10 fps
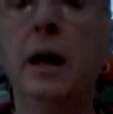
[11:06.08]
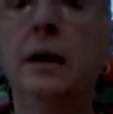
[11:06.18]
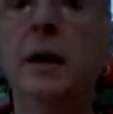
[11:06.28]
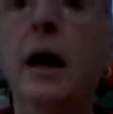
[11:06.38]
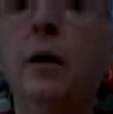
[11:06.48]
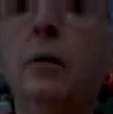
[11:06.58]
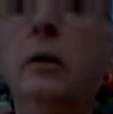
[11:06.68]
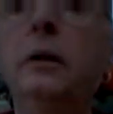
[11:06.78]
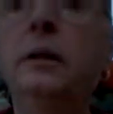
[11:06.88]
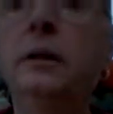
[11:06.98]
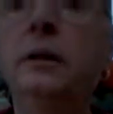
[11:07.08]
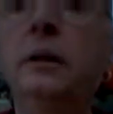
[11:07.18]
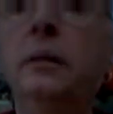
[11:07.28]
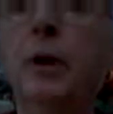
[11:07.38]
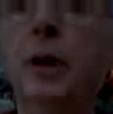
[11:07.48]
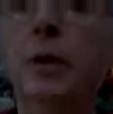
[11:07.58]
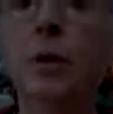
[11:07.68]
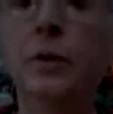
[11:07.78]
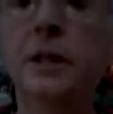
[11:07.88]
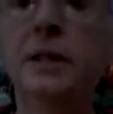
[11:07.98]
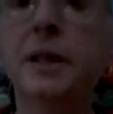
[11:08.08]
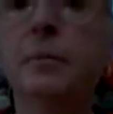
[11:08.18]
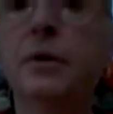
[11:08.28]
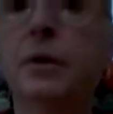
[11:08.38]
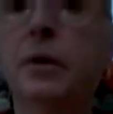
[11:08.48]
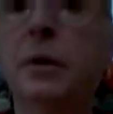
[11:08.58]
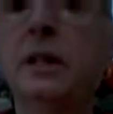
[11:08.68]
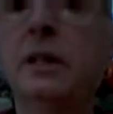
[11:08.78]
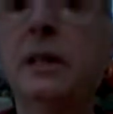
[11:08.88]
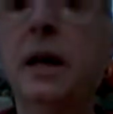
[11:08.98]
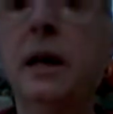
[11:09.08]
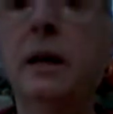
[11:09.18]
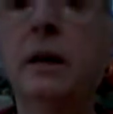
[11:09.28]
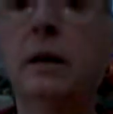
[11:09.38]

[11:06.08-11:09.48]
Now, I'm going to hold this up so you can see it.